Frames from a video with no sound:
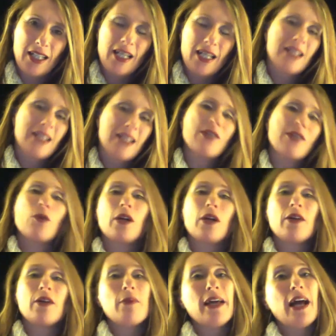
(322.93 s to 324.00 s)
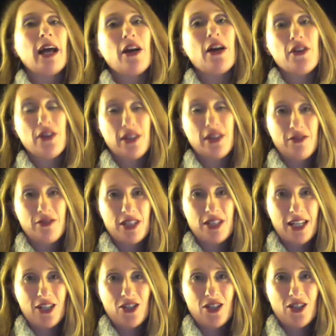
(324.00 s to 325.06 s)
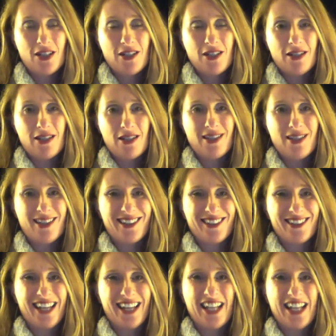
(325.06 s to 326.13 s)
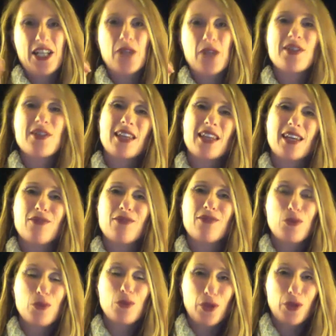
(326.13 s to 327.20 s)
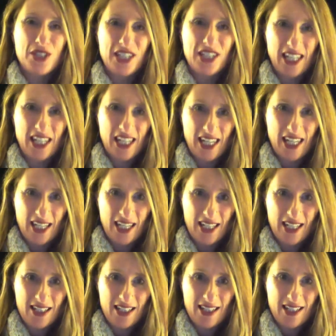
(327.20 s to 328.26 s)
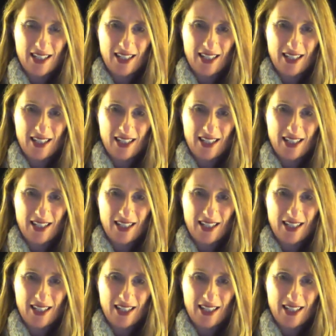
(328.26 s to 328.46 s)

And so one of my other invitations, as I received the word ease,